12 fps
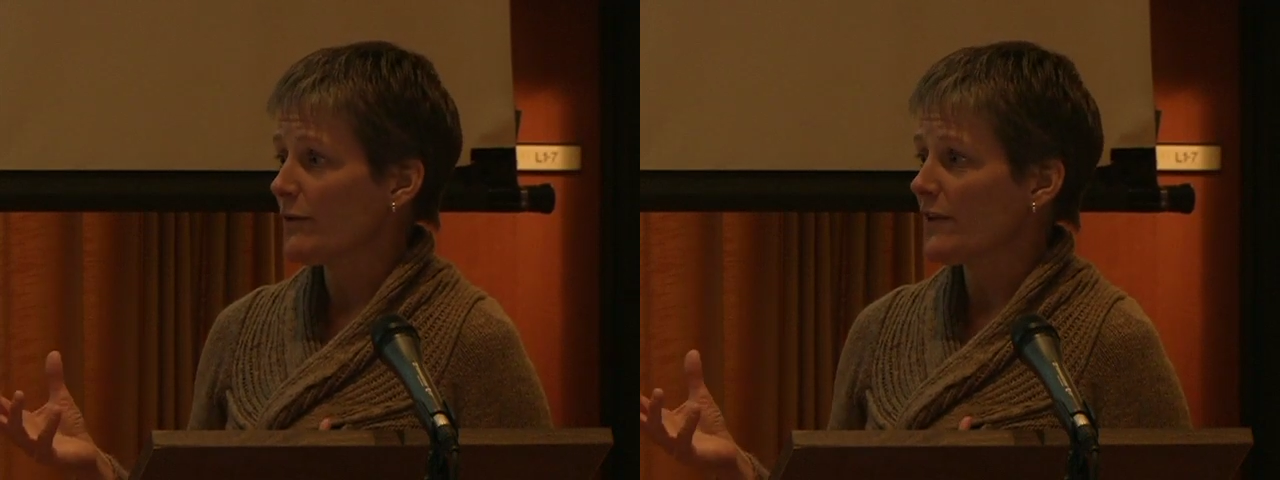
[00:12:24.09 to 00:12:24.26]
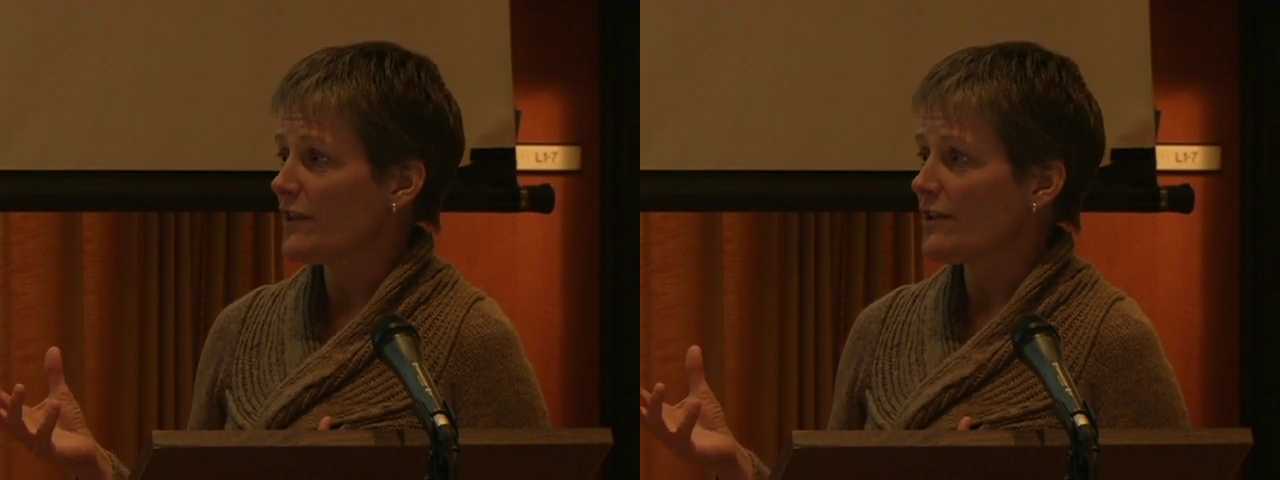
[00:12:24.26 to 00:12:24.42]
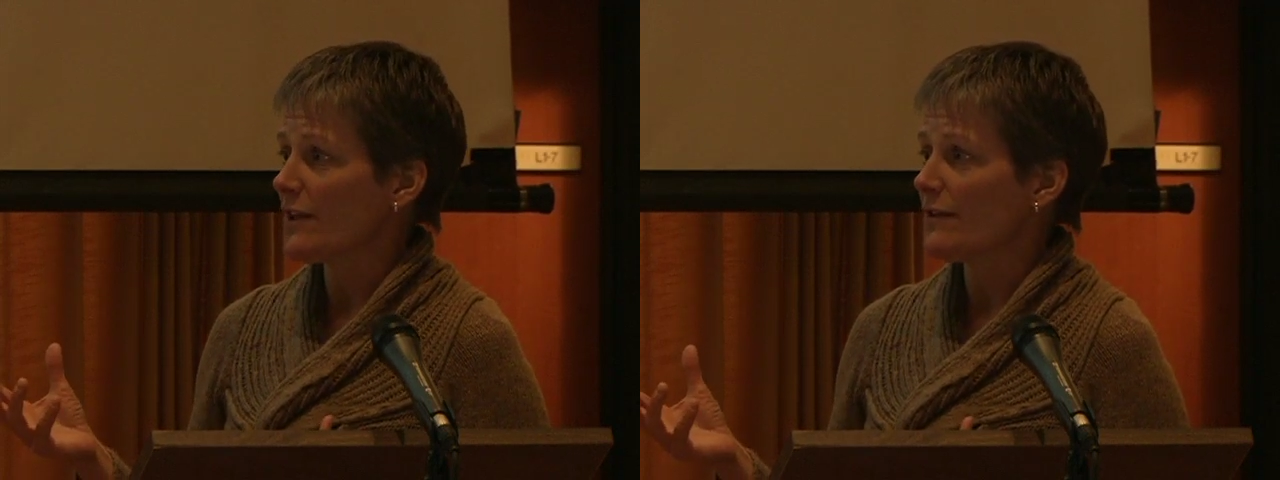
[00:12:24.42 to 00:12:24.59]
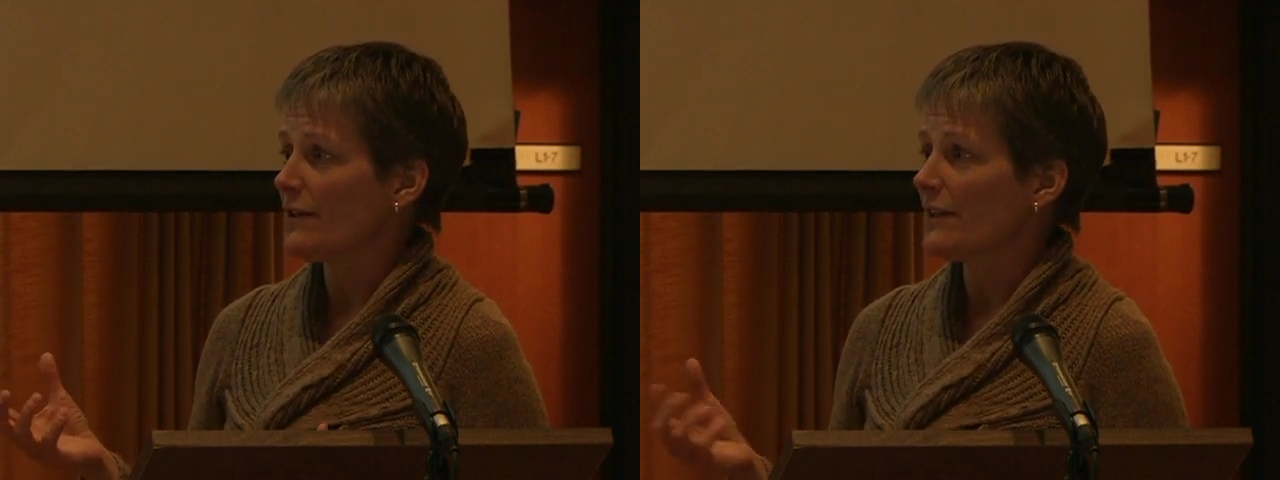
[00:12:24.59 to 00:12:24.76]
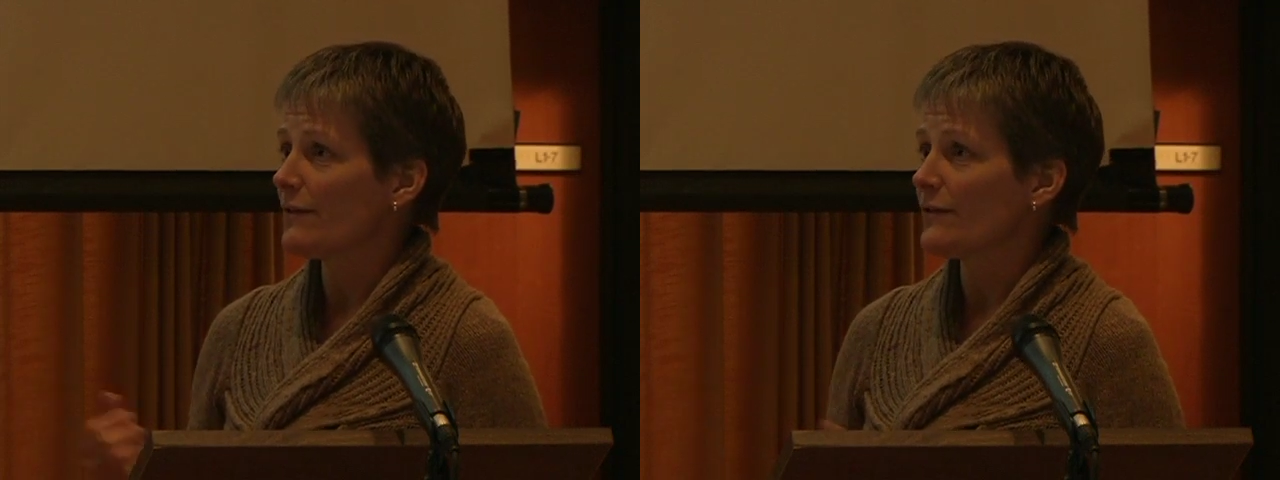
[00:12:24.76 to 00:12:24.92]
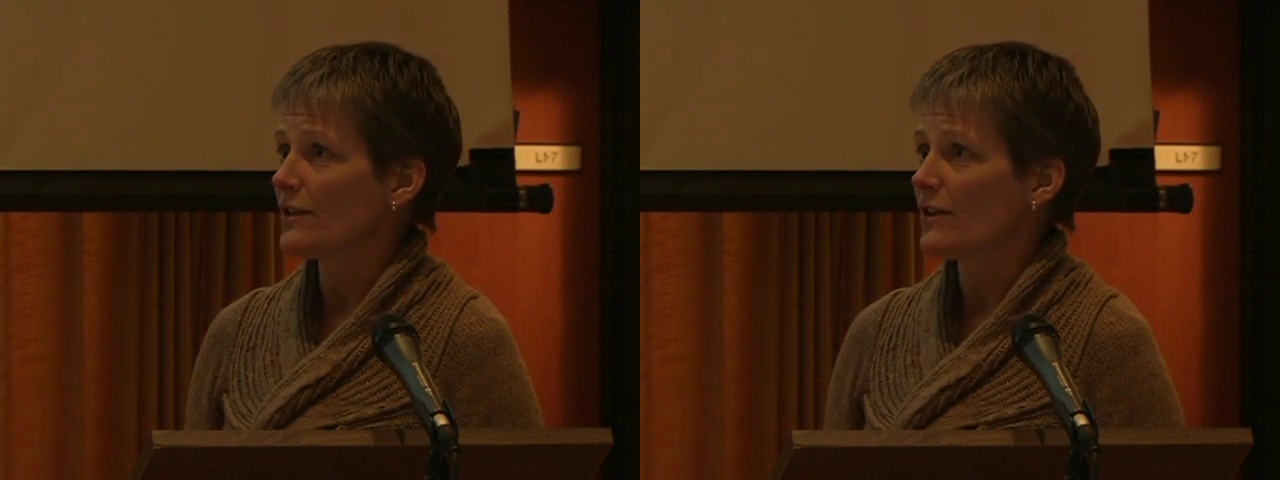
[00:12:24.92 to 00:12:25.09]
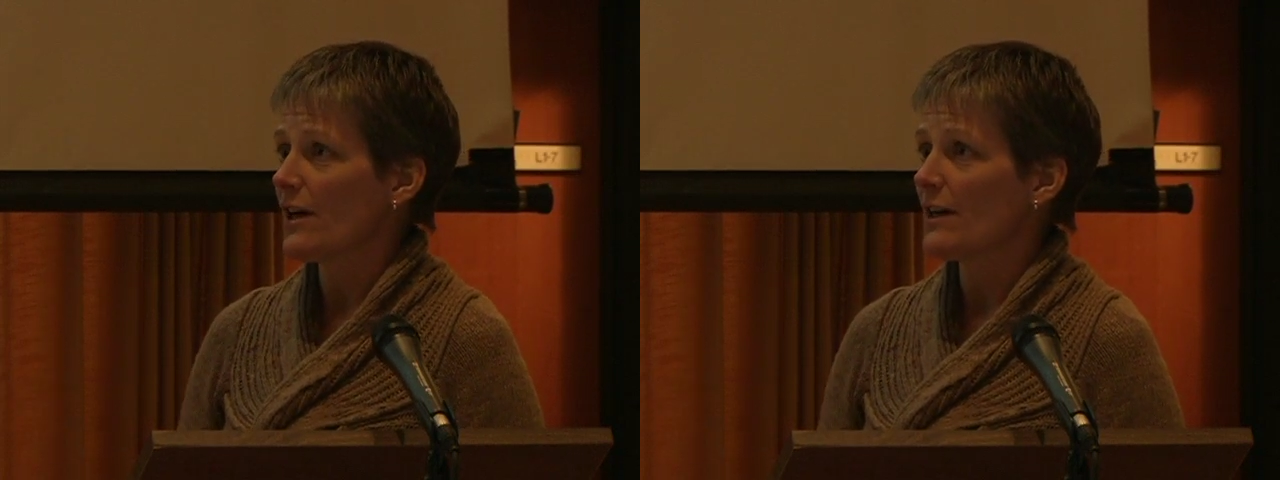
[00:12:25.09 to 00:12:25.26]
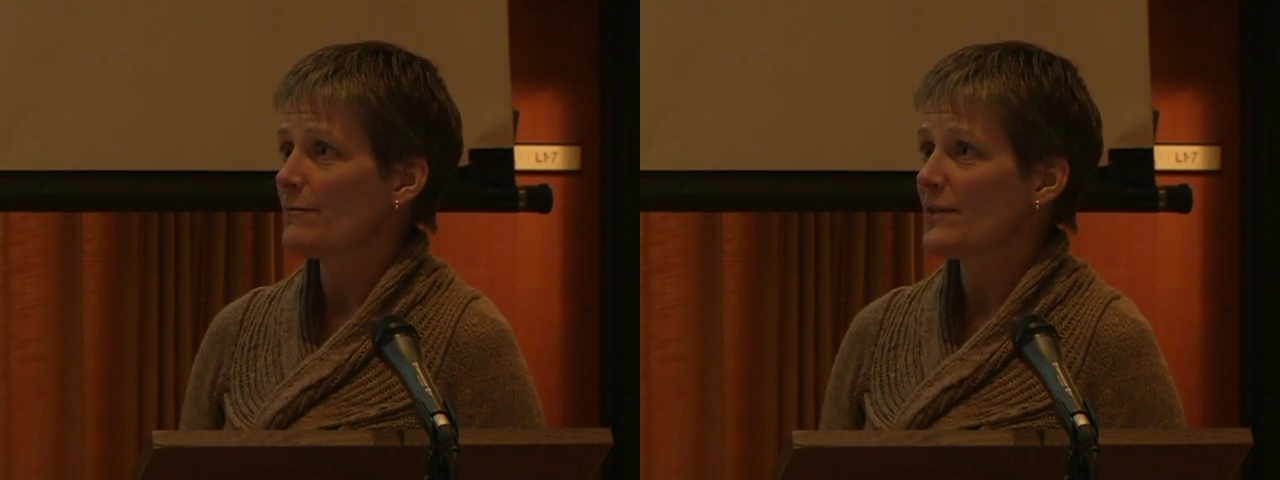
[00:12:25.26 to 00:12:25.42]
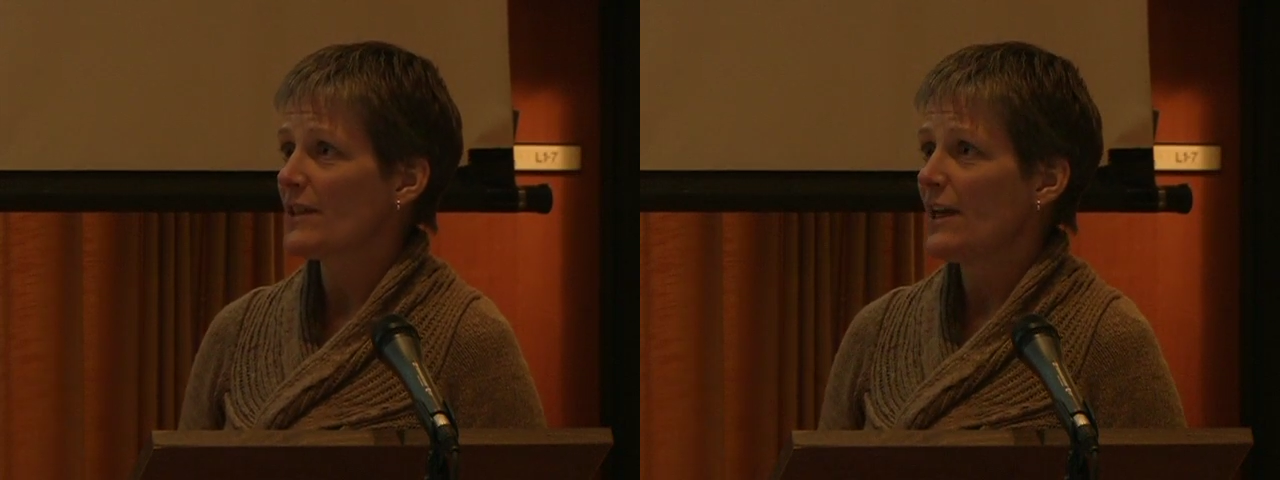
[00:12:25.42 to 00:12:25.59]
with each other at different
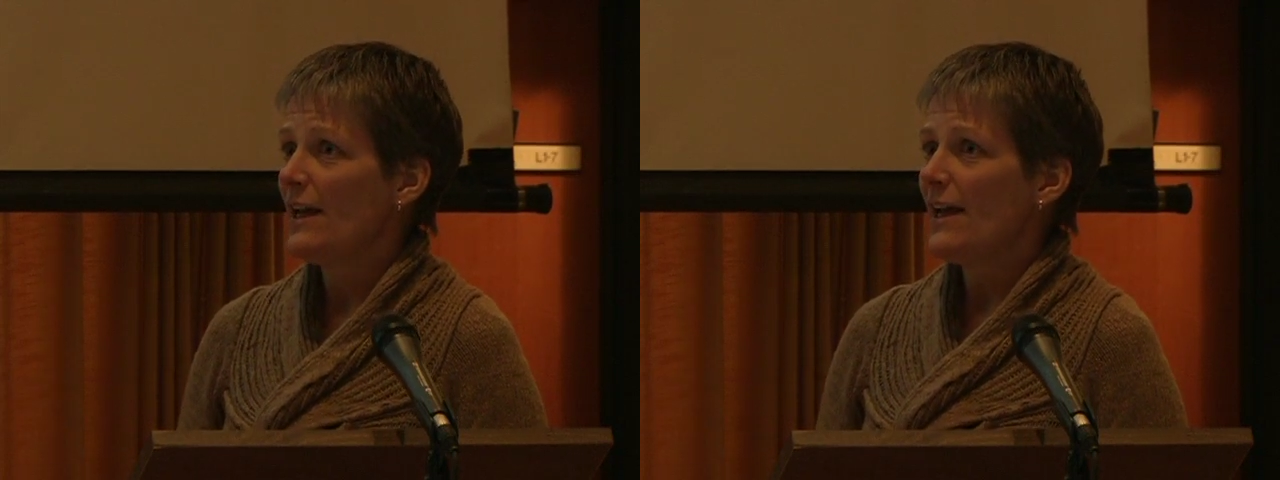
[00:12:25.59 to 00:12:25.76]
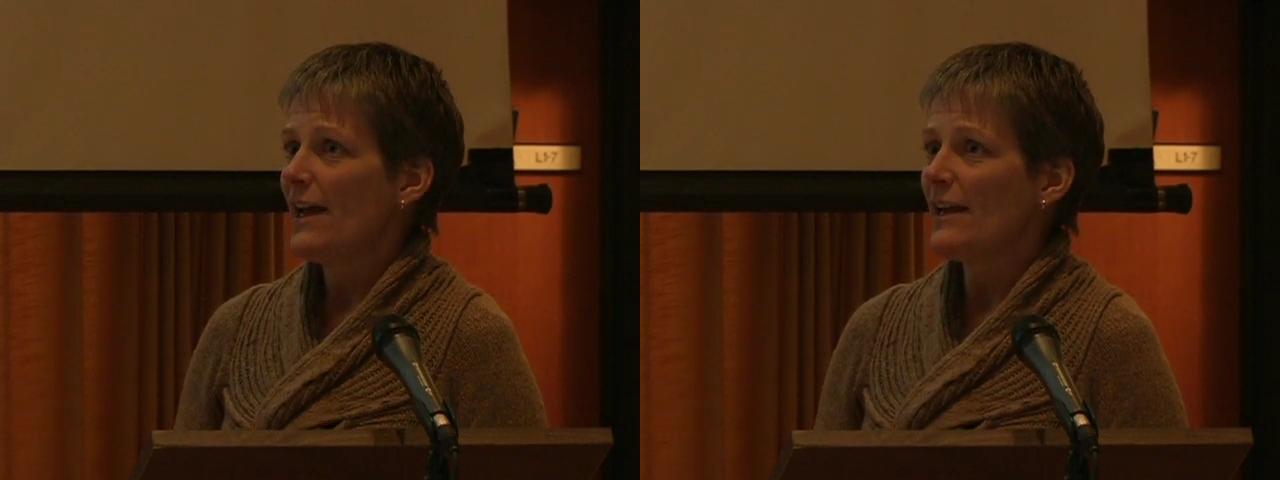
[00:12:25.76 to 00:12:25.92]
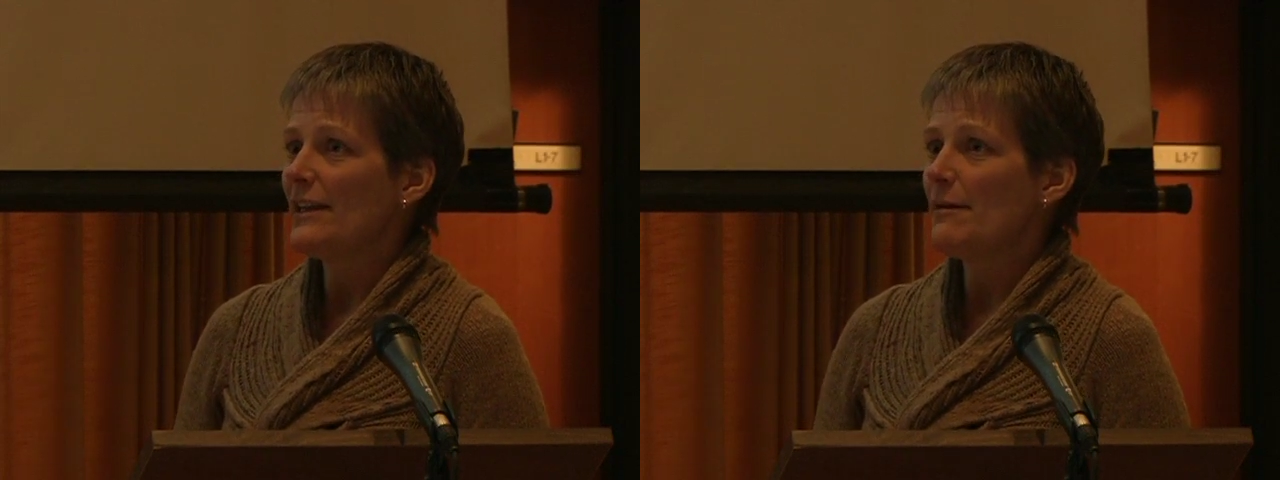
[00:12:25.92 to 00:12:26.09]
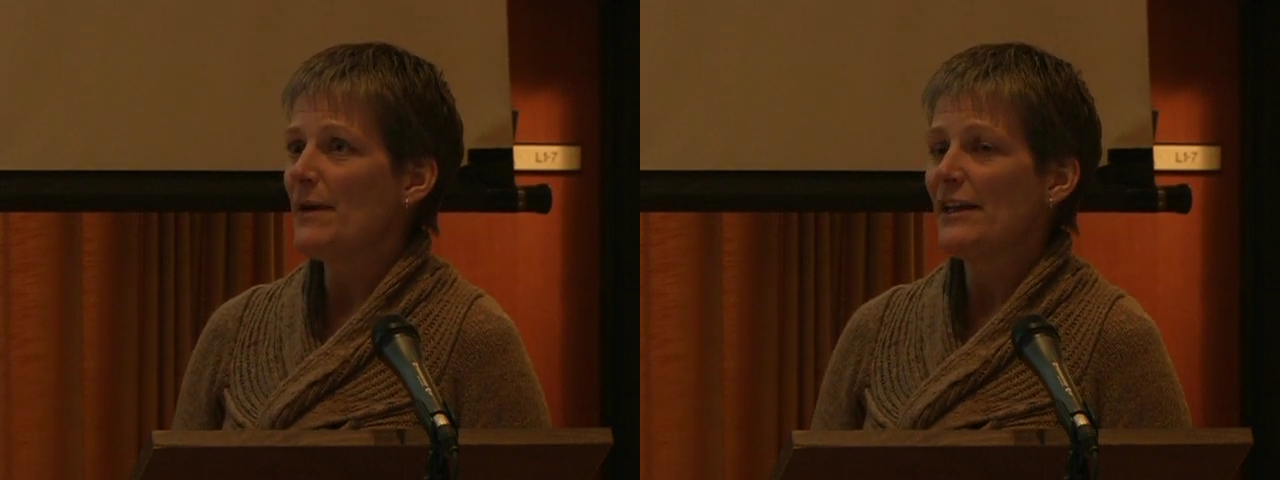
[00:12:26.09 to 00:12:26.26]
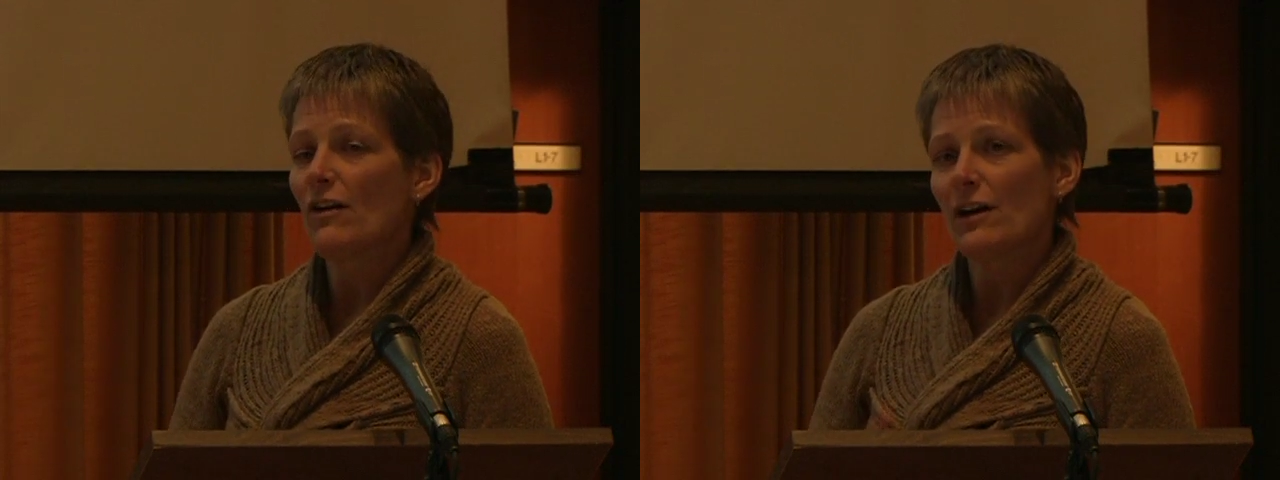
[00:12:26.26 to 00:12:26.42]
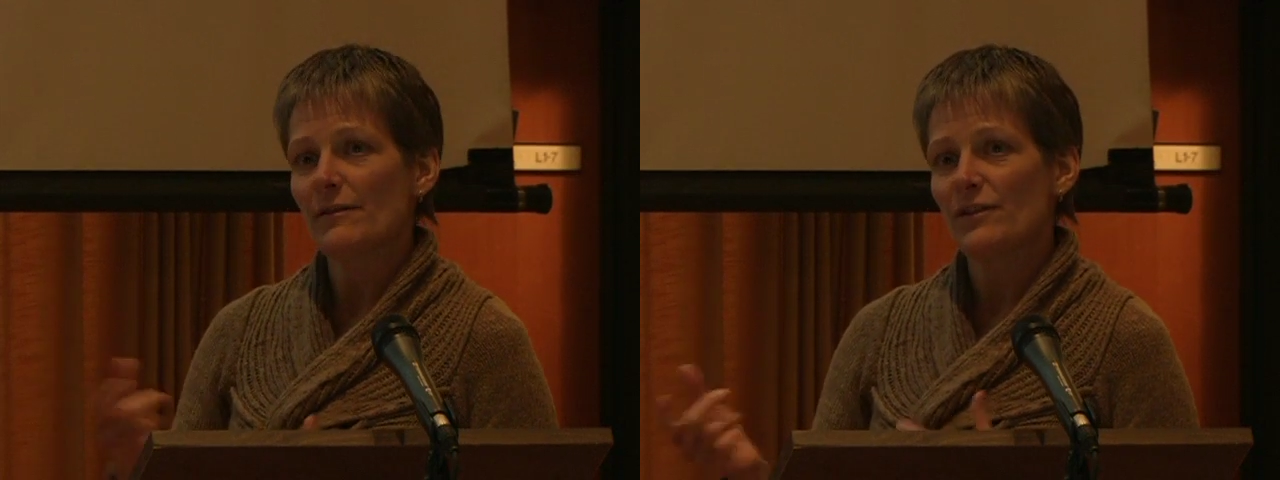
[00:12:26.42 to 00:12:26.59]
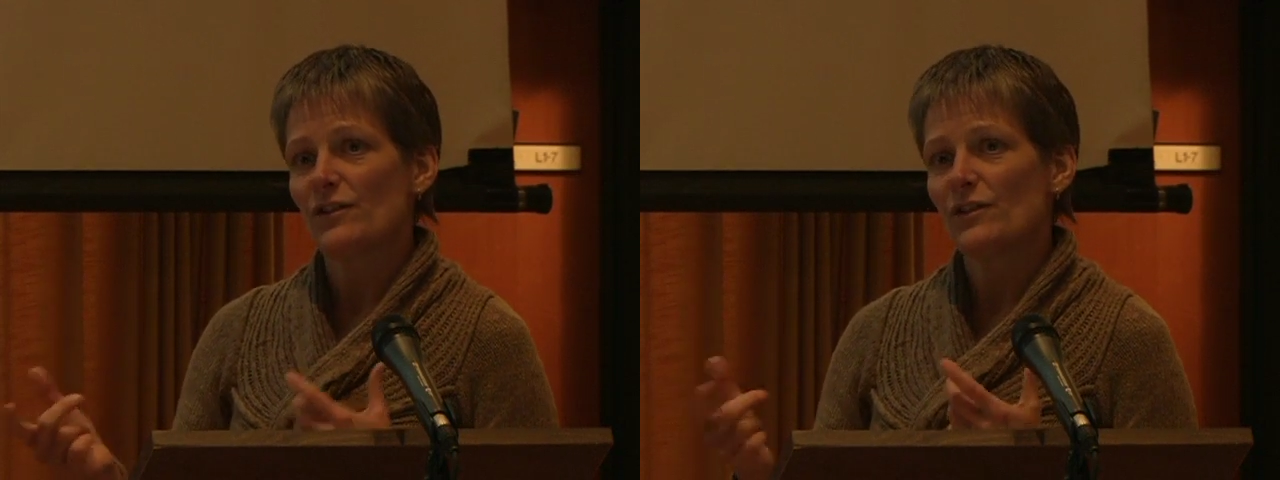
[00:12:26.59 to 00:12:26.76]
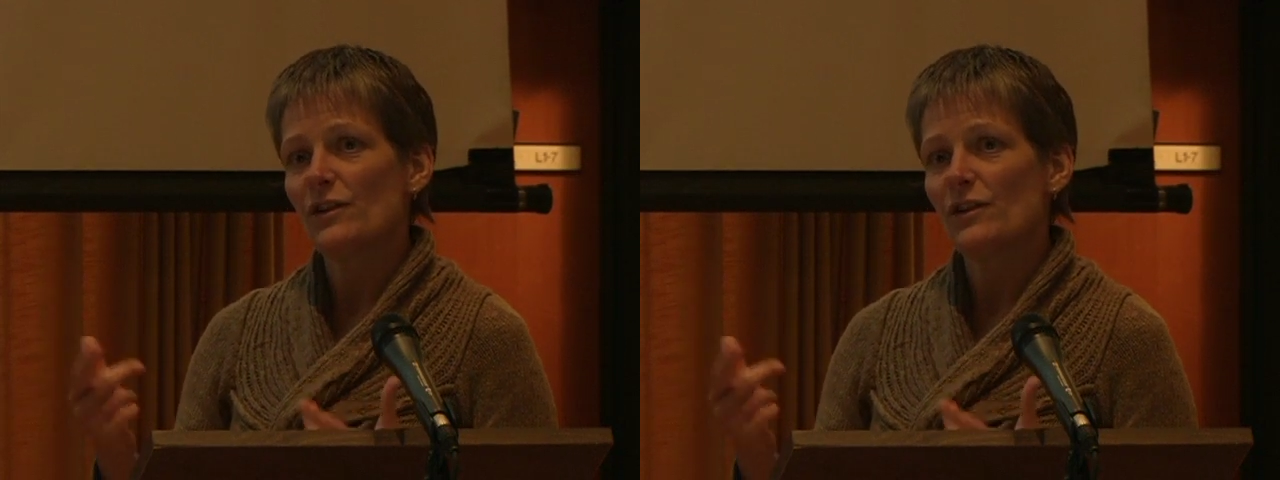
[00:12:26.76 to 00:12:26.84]
times, and they may not,